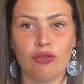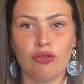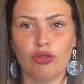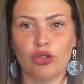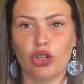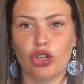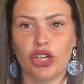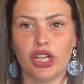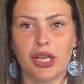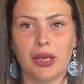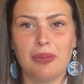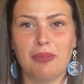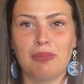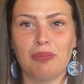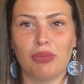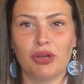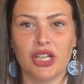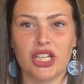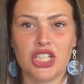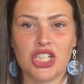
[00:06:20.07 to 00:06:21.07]
Vernon,
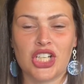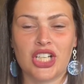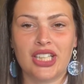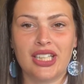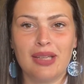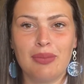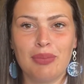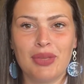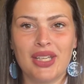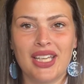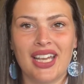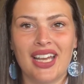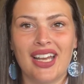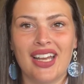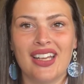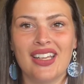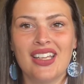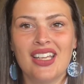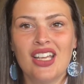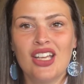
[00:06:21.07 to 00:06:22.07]
British Columbia.